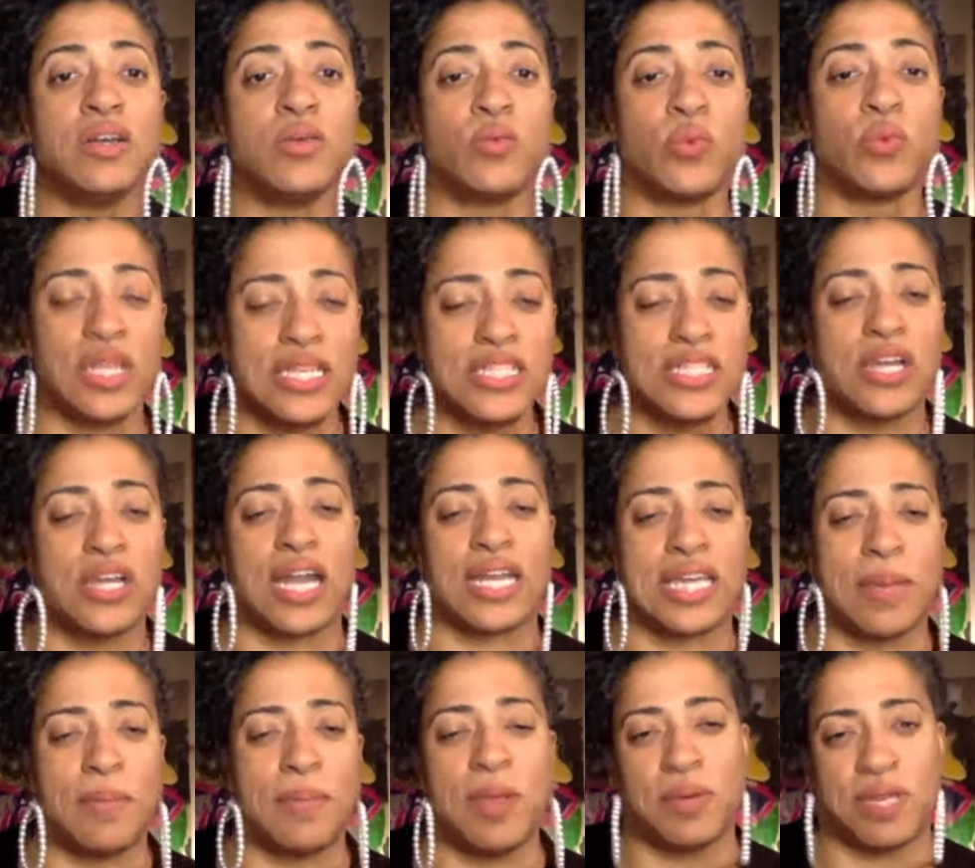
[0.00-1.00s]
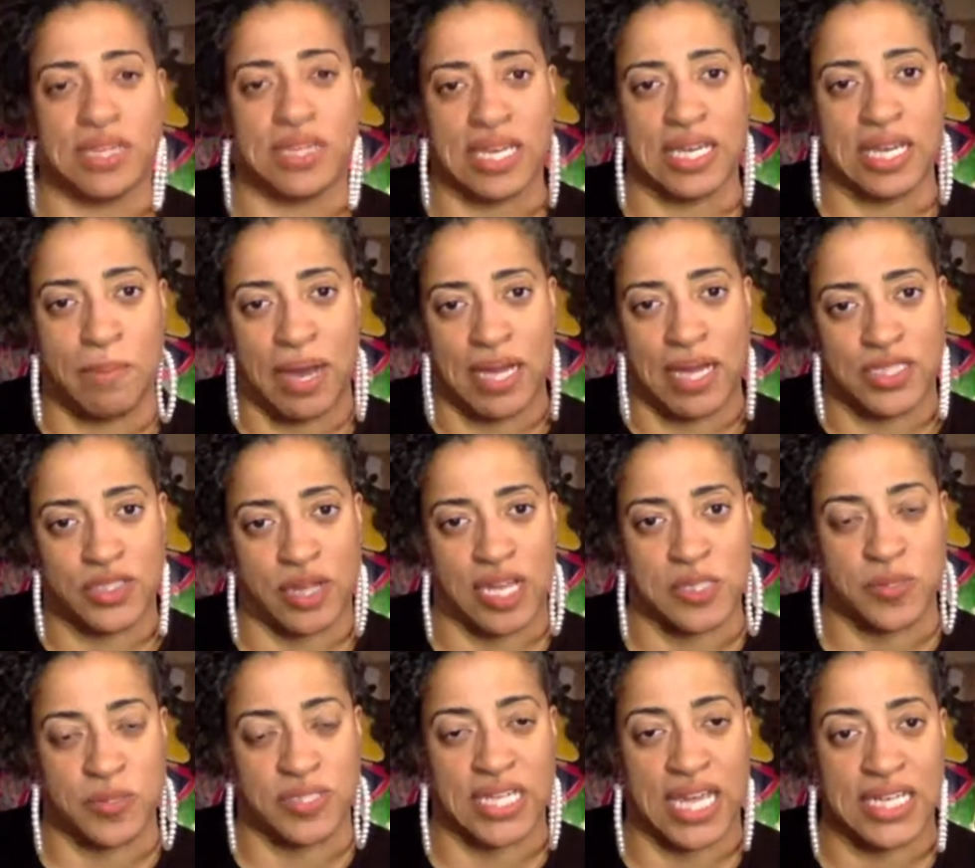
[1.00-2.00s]
really trying to get people to think about
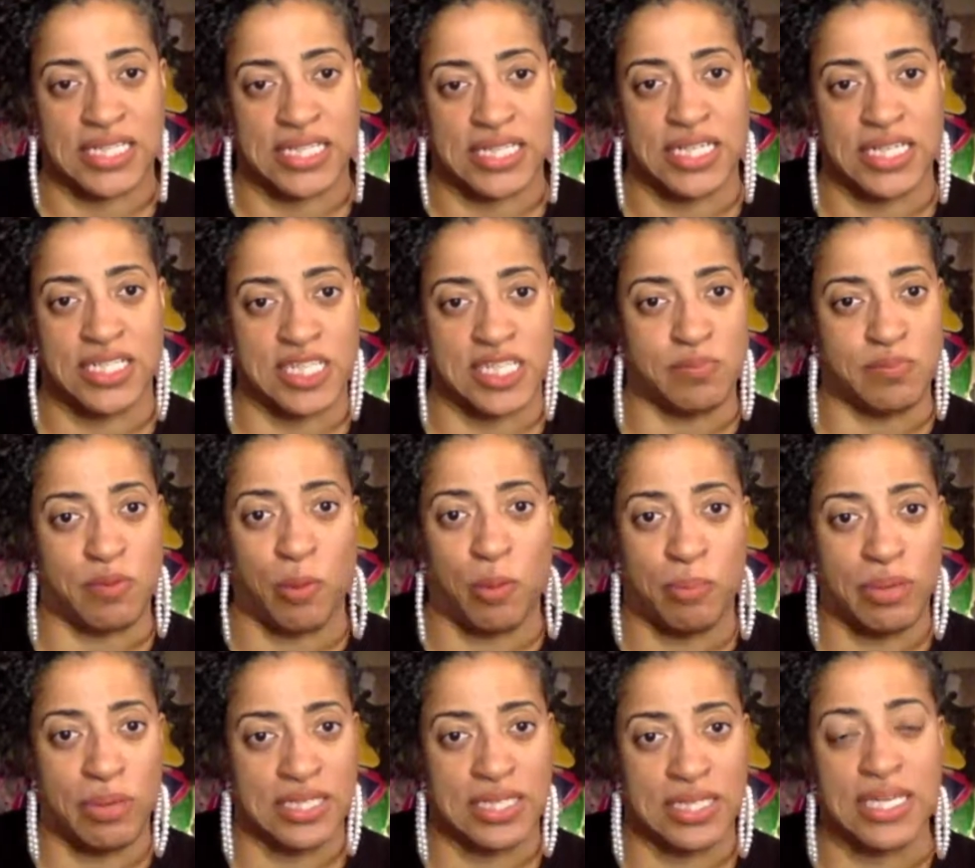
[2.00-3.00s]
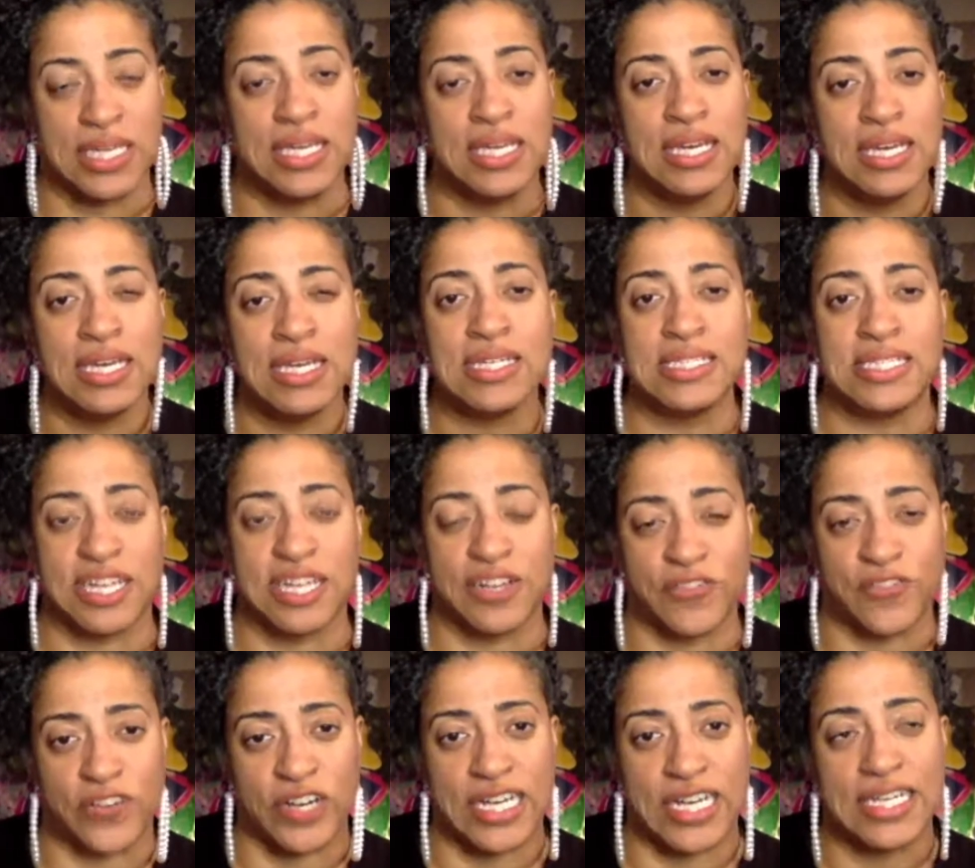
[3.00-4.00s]
transportation and just mobility
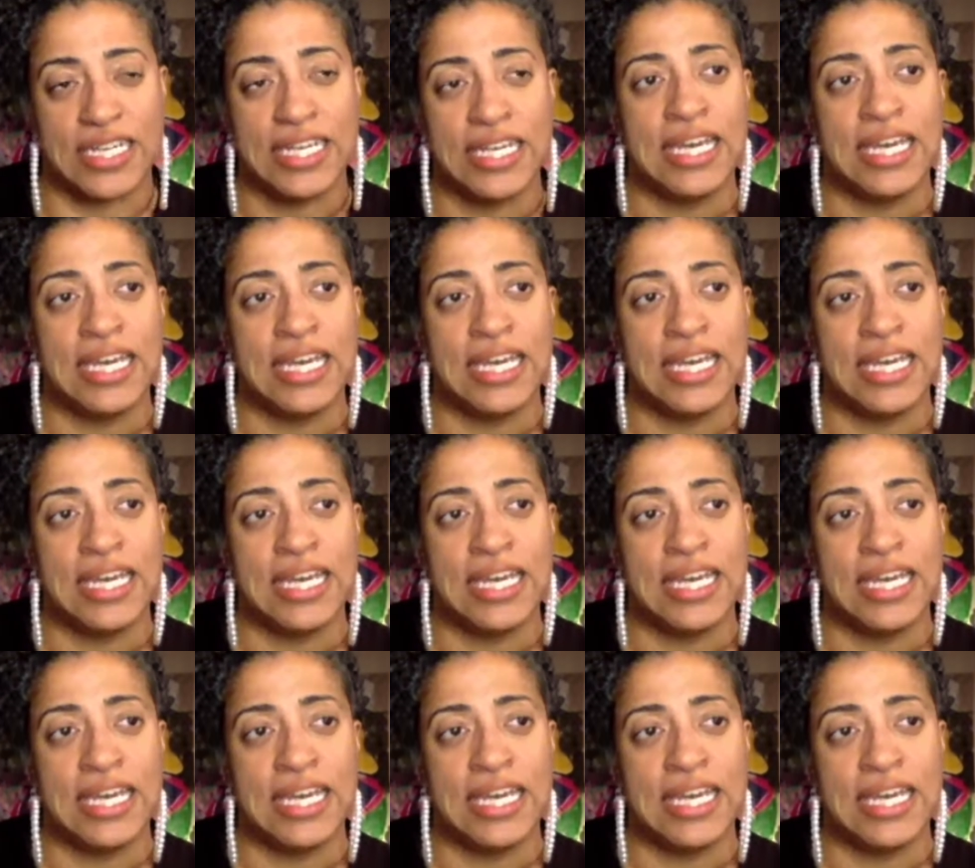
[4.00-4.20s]
different.